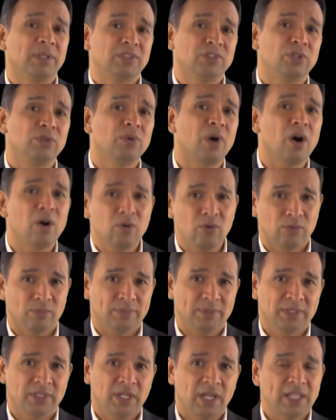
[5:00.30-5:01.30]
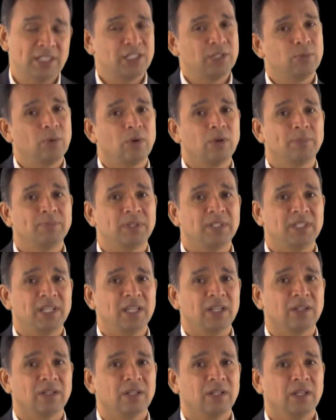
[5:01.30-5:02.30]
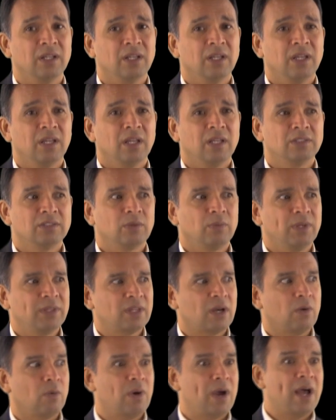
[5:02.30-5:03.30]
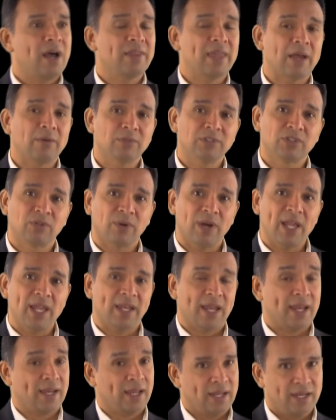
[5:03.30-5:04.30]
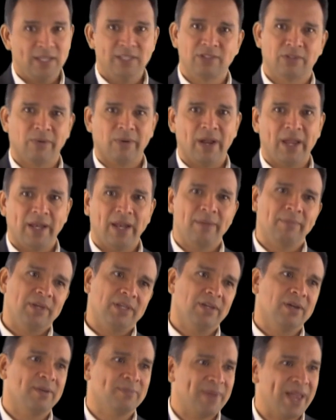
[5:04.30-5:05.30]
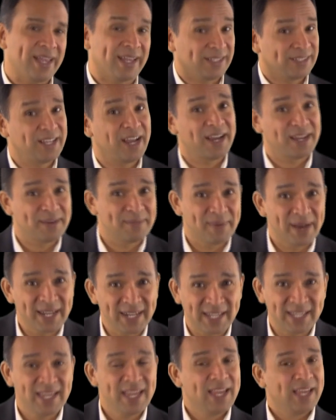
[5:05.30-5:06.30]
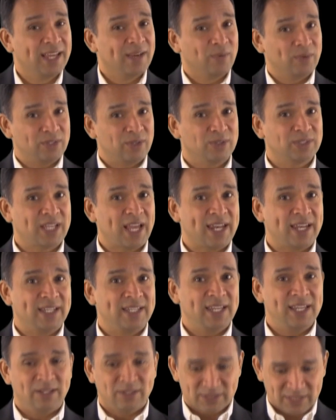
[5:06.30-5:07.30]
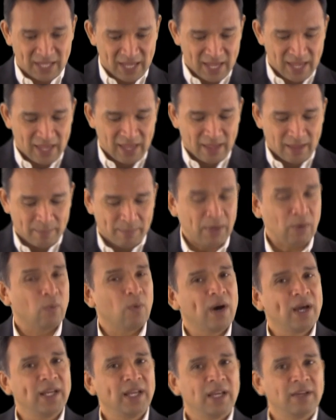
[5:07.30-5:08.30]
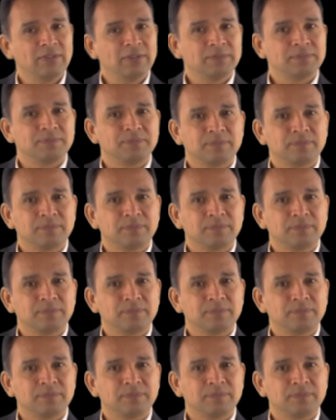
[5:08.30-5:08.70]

but 2 homes, and she wrote up the deal. So we thought, wow, that was great. And it is great. I mean, you make a ton of money with those kind of deals. But what if